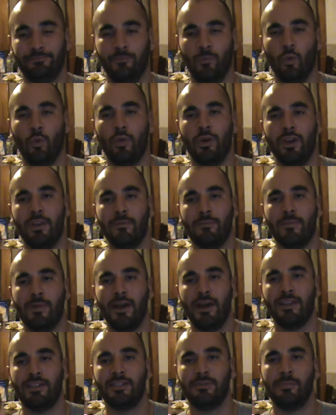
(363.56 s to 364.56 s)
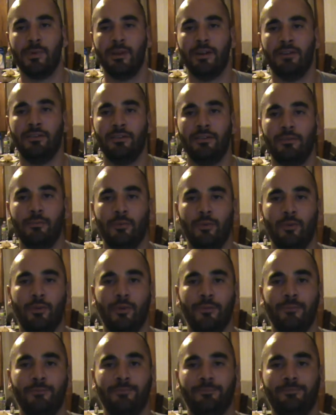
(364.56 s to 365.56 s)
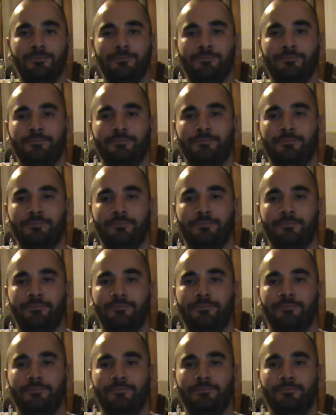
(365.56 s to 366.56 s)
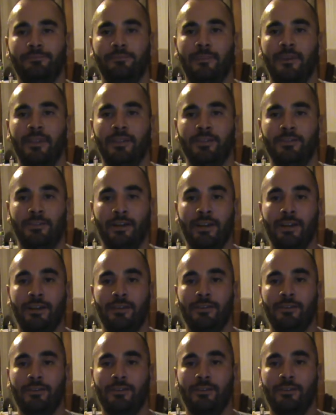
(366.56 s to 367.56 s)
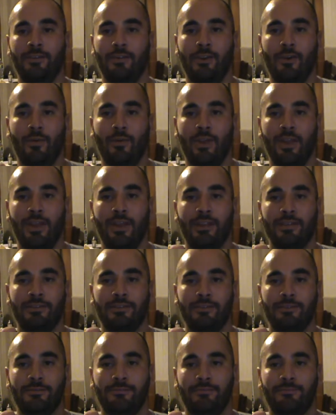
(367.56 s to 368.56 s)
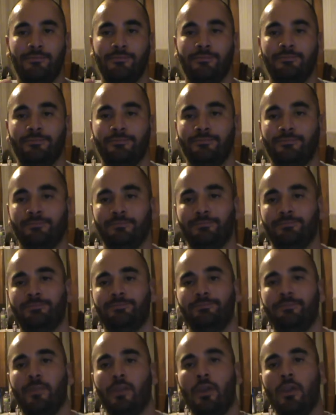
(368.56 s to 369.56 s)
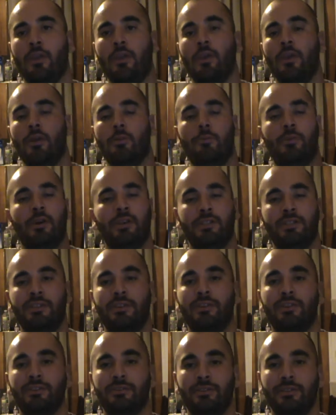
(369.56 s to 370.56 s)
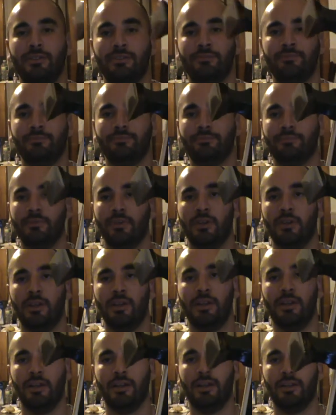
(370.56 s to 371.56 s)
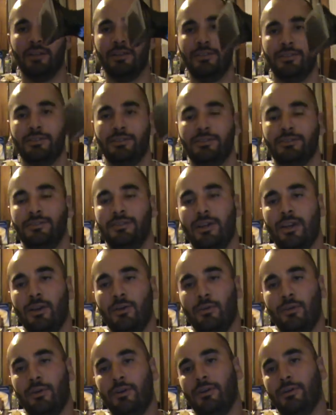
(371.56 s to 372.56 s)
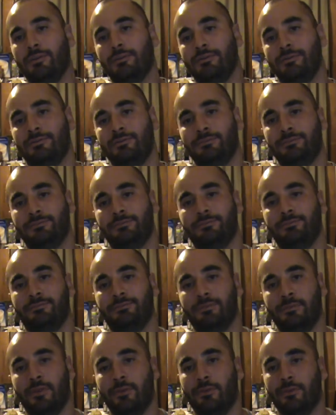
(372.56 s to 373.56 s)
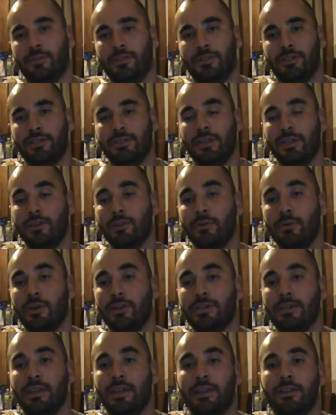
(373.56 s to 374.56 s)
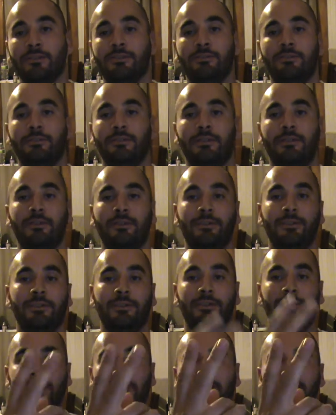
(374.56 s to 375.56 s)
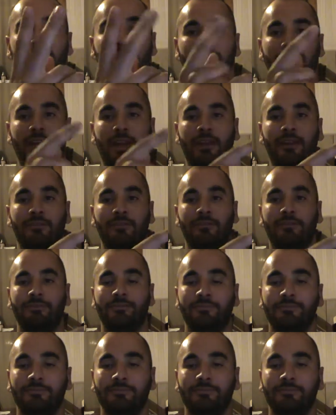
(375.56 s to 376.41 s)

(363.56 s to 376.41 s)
Wouldn't even mind spending a little more. That's right, no hands. But seriously, uh, Taiwan, I wish it said USA. That's negative.